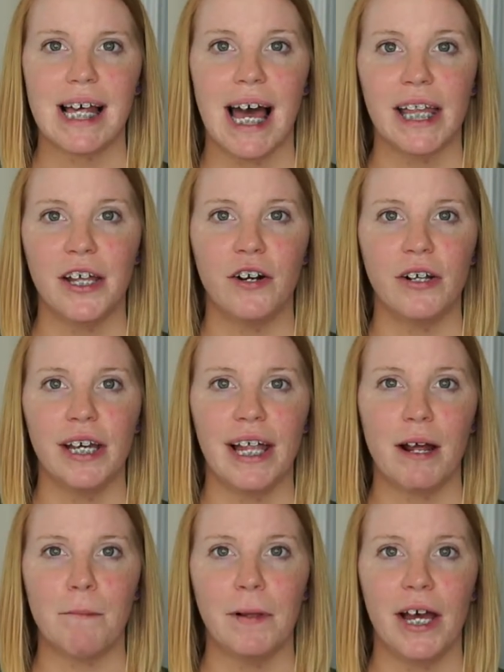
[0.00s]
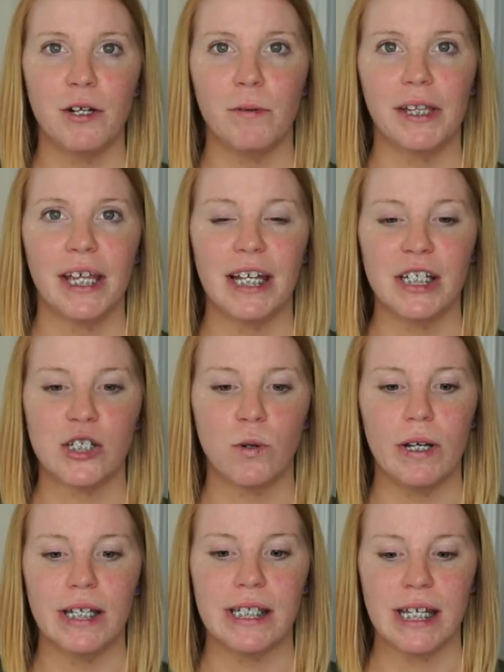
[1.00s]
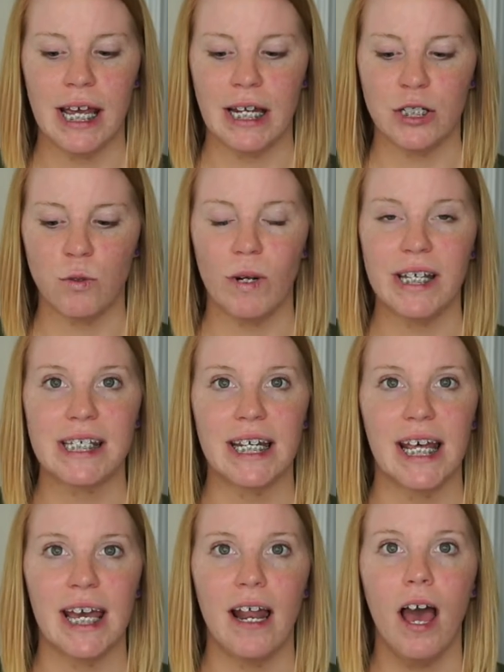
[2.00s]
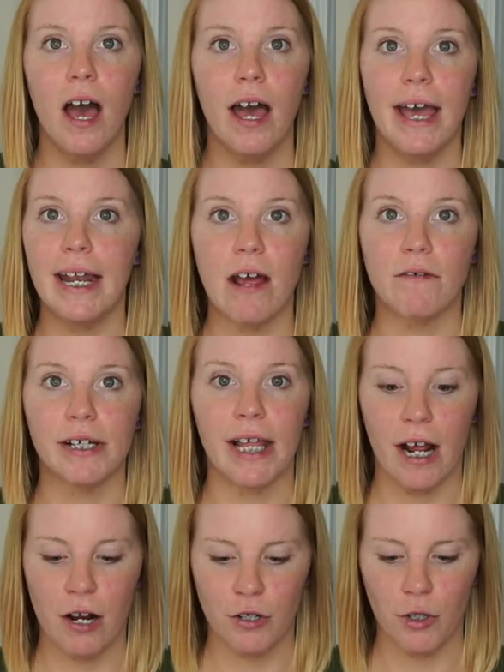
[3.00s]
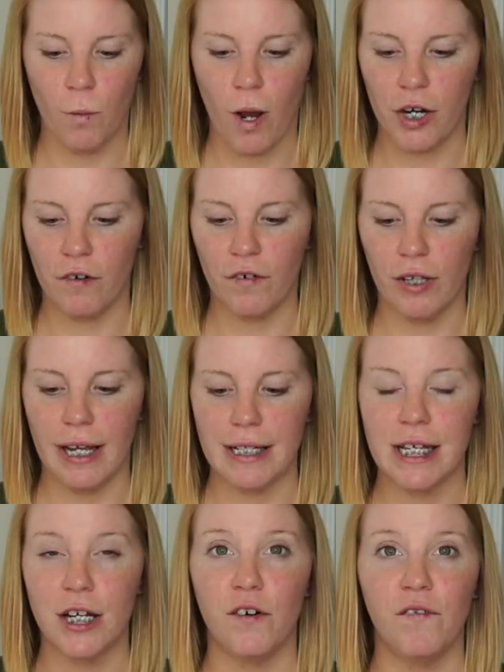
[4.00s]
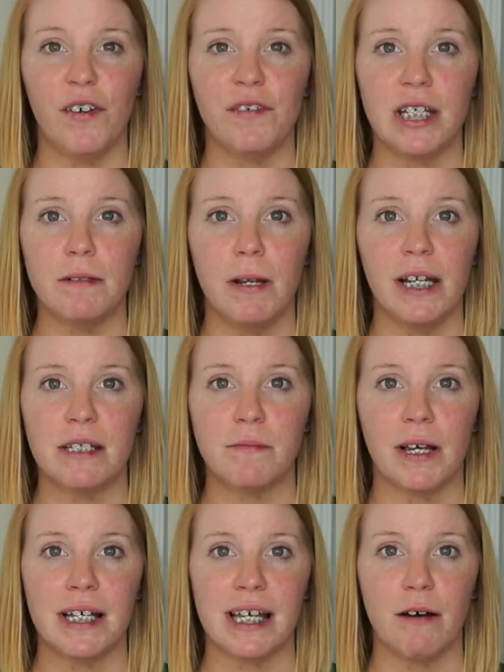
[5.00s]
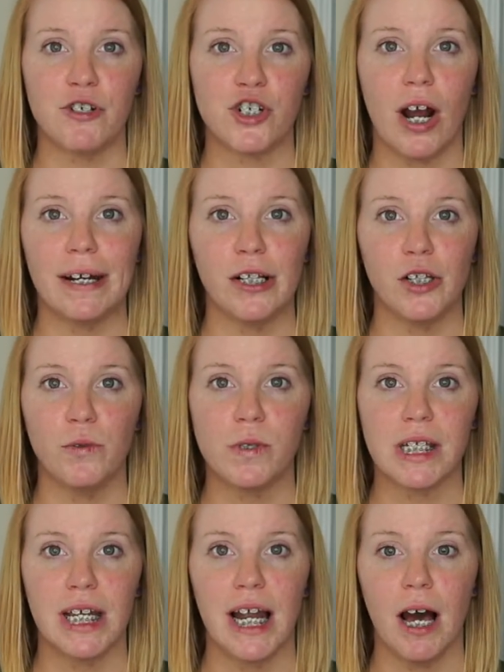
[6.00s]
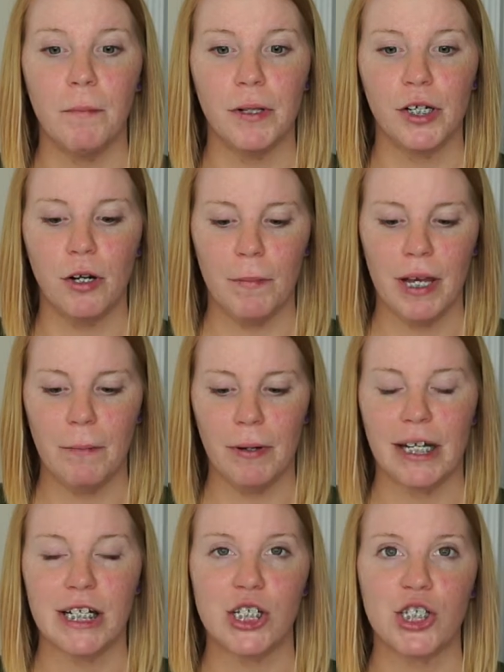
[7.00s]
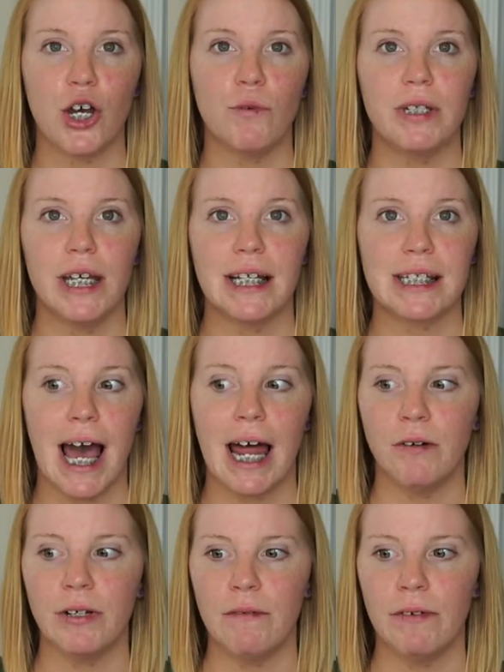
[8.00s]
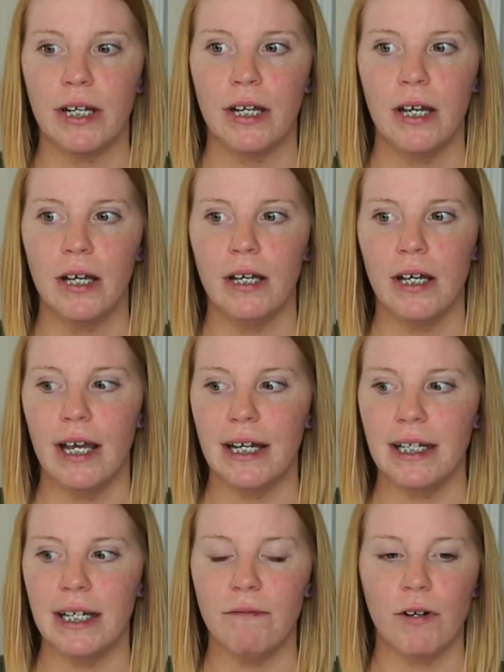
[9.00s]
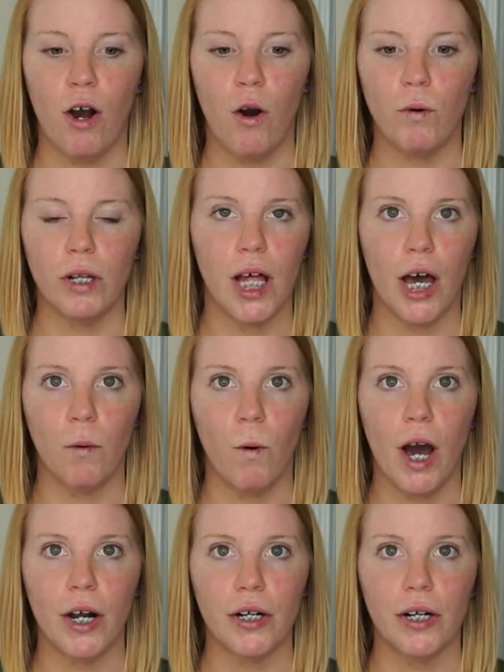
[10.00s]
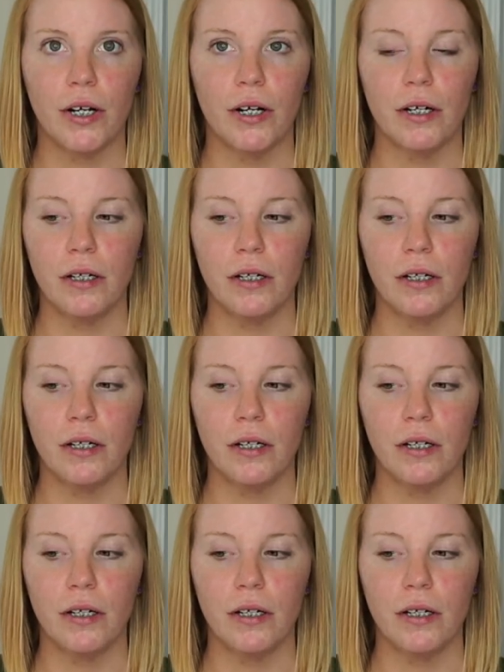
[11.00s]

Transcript: I literally like played with it and squeezed it and twisted it and everything under the water for like 10 or 15 minutes because I was trying to loosen it up a little bit, but it's so dense. It didn't even hold a lot of water.